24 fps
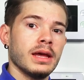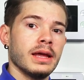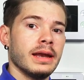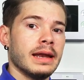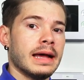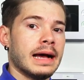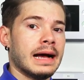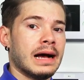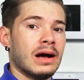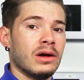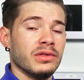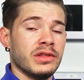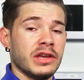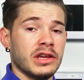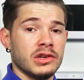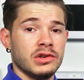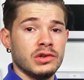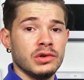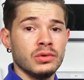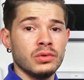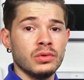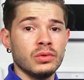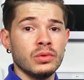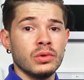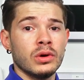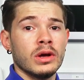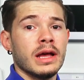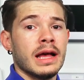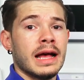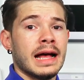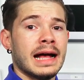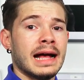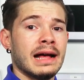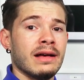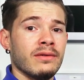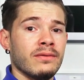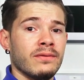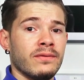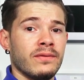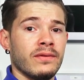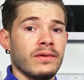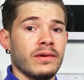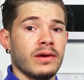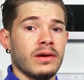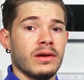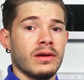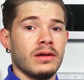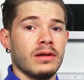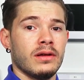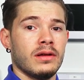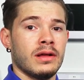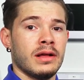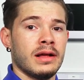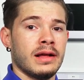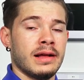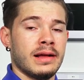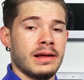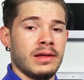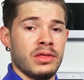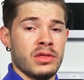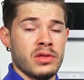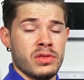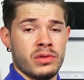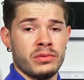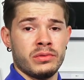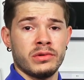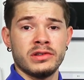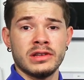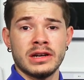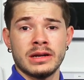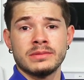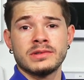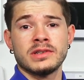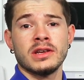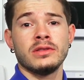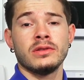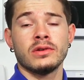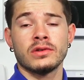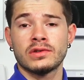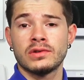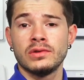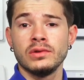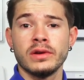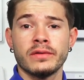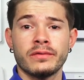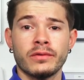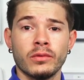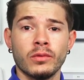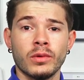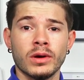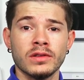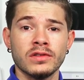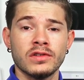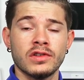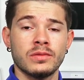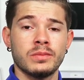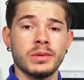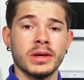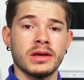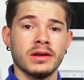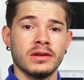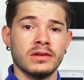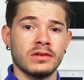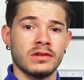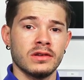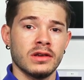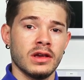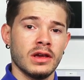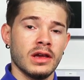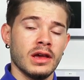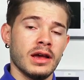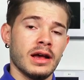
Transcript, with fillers: Now they do have uh, the, the, reason I'm saying there's two different ones is because